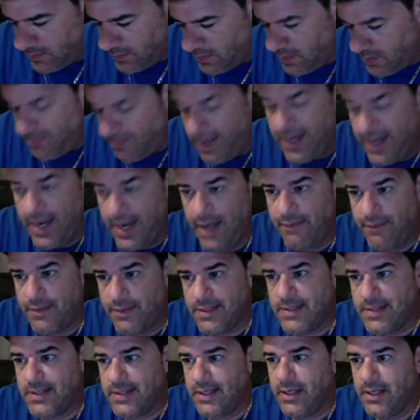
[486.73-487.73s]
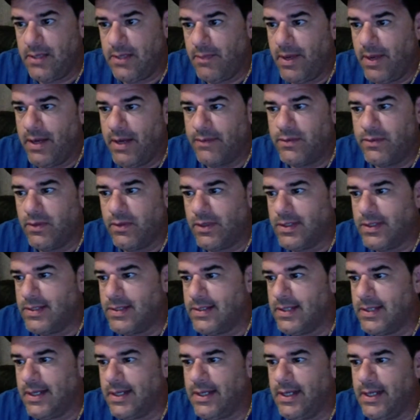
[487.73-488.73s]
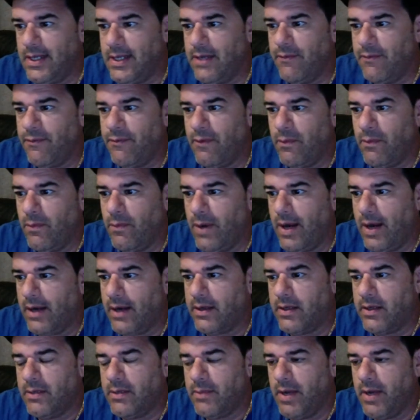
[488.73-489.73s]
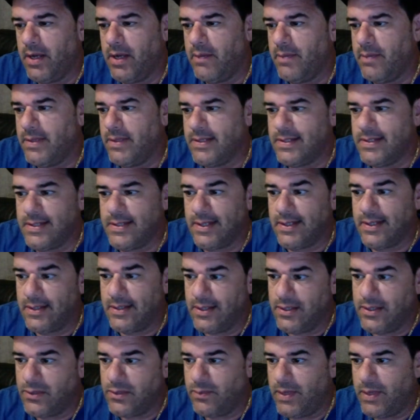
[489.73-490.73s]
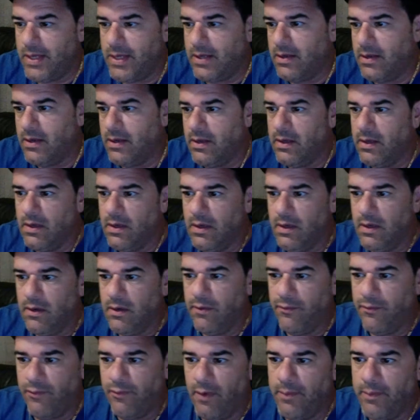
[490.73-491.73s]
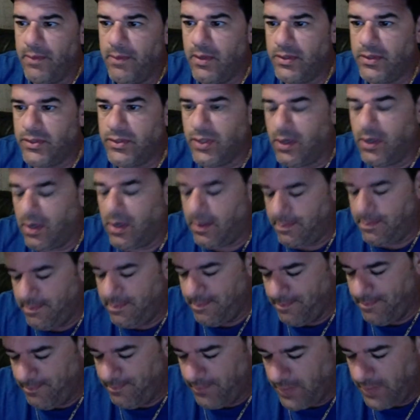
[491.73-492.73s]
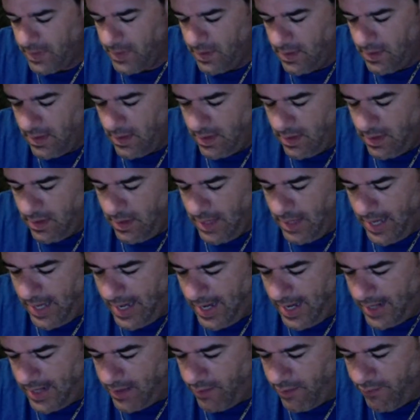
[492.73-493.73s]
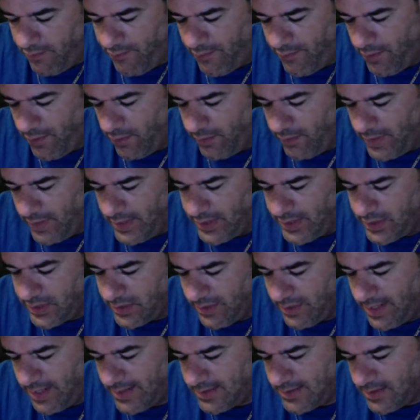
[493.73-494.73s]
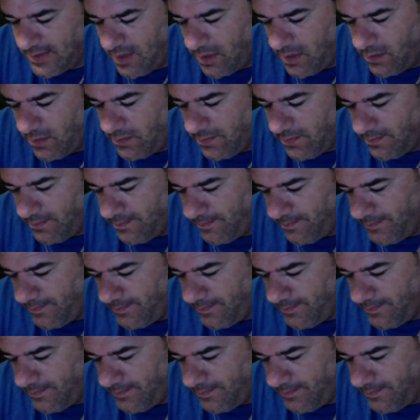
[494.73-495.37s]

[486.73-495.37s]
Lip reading: You might have took a sick leave from work. You might have been sick this week from your job, and you feel really stressed out.